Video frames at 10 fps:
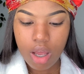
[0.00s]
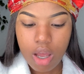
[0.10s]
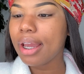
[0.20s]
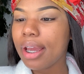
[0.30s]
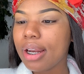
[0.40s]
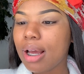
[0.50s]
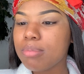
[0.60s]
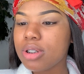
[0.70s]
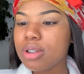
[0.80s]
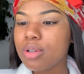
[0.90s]
And I'm
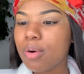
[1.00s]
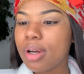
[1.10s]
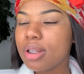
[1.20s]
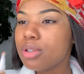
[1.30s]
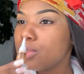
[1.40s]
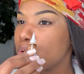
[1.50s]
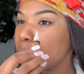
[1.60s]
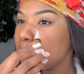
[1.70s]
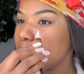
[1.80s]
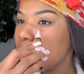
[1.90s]
just going
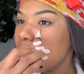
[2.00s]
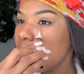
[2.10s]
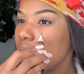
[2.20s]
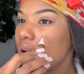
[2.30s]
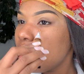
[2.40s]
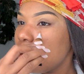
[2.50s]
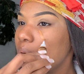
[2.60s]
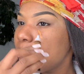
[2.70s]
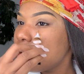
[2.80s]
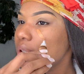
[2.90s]
to
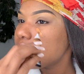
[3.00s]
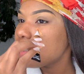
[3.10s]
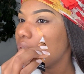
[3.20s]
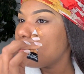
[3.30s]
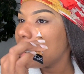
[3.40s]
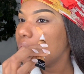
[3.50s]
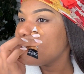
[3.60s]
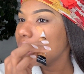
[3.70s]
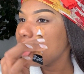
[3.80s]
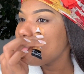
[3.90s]
put some
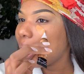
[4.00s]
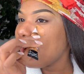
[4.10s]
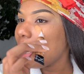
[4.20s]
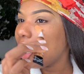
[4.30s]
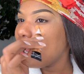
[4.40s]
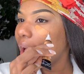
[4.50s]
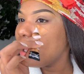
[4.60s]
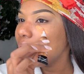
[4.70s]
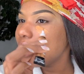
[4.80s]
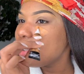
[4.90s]
underneath my
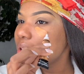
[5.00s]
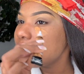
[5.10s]
eyes.